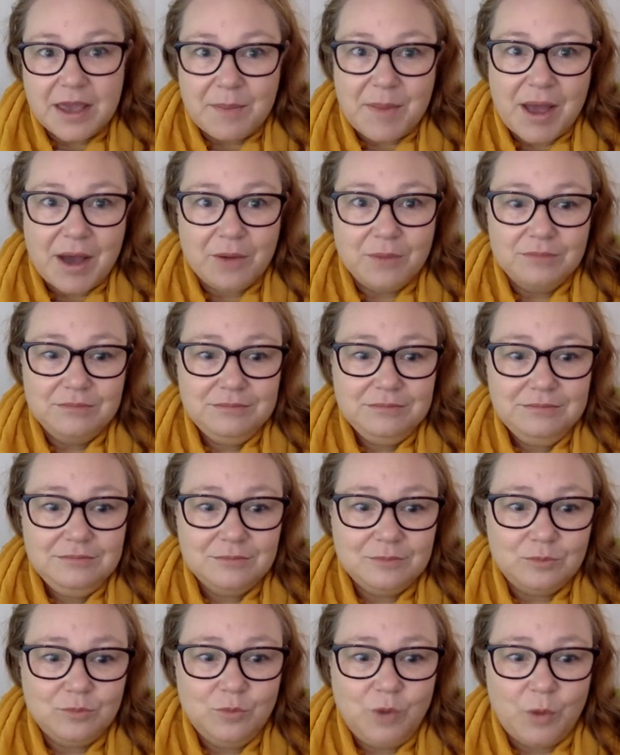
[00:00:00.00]
about
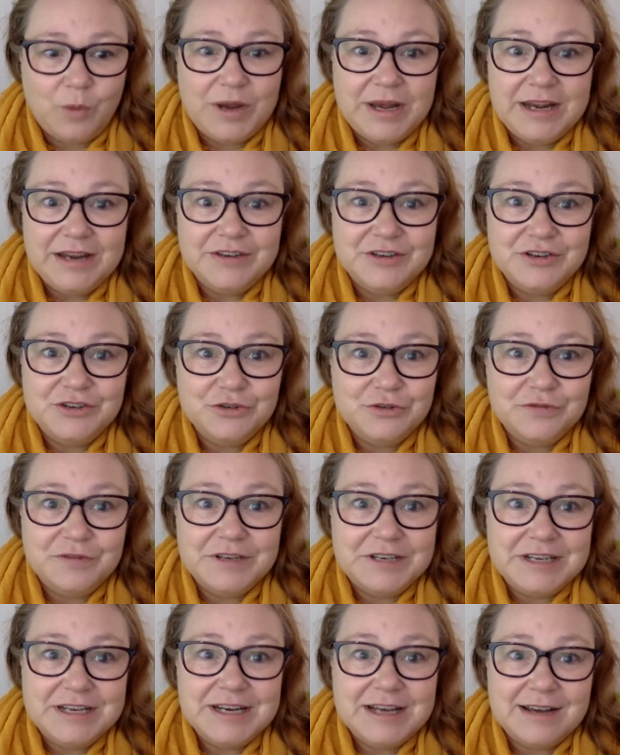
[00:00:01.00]
what we need to do for
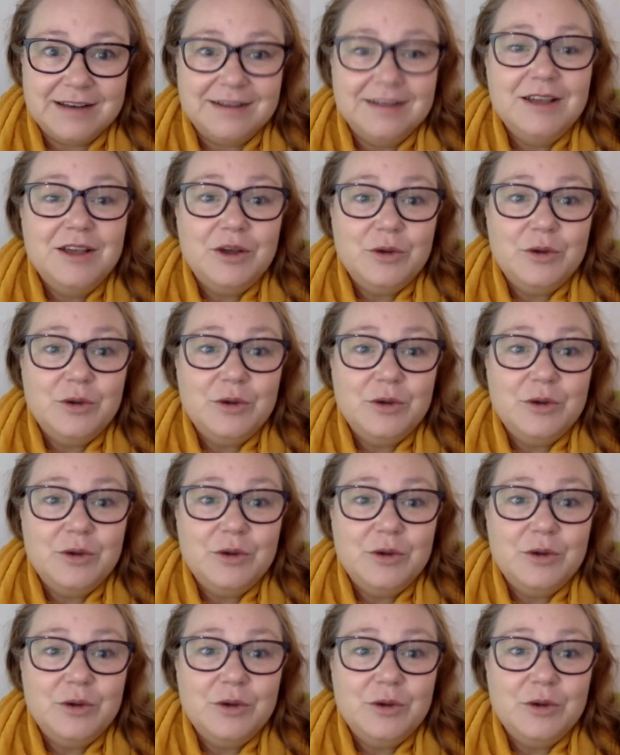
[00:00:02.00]
dinner,